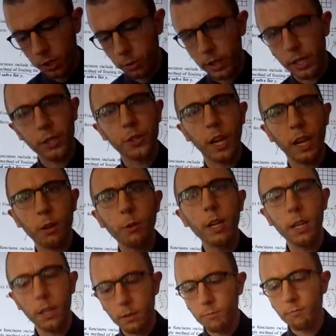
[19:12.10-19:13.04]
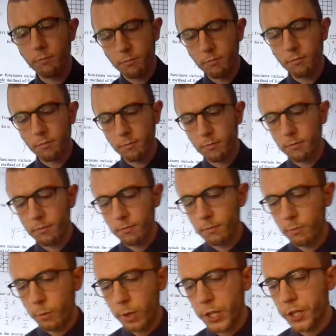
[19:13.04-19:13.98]
quick, shall we?
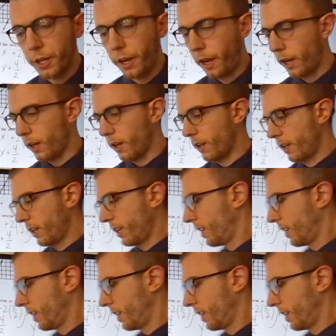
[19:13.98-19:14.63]
We shall.